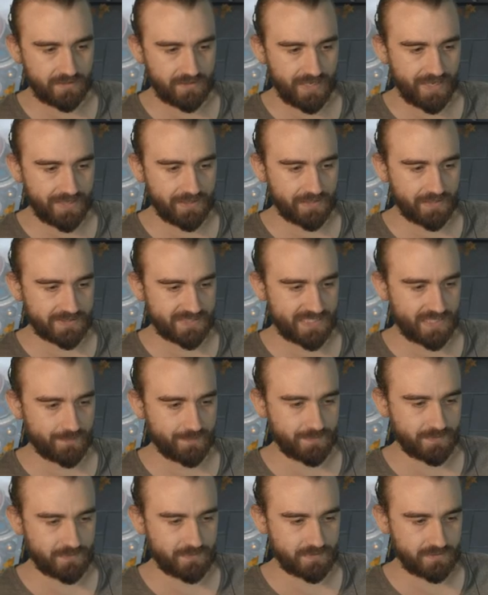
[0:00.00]
untap
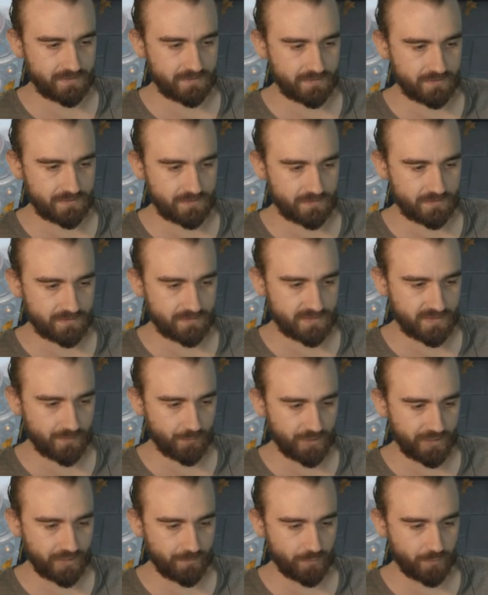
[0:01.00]
the
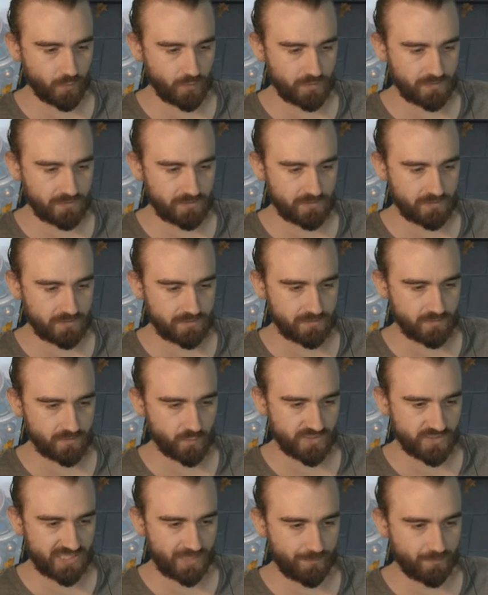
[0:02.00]
Breeding Pool.
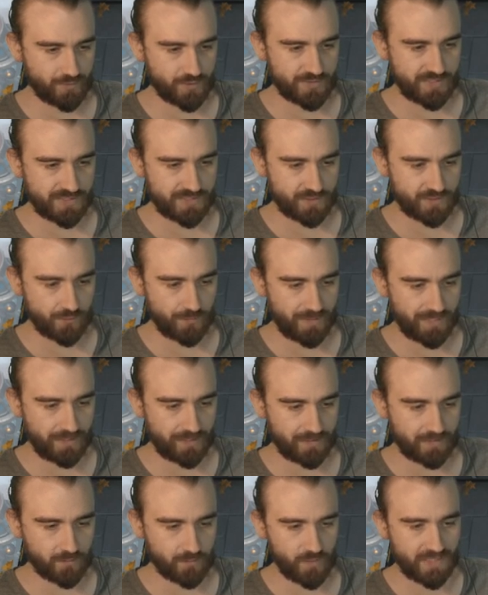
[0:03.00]
Which then produces two
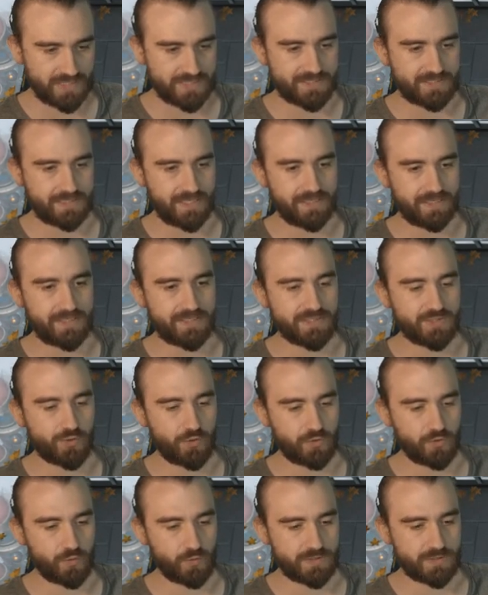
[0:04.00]
mana. Which can then
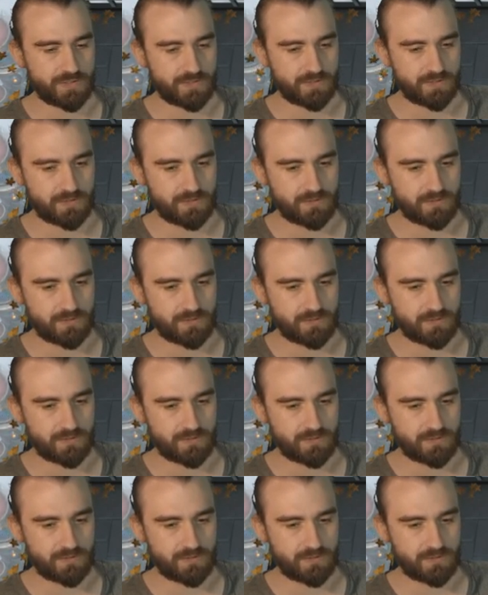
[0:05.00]
short, of course.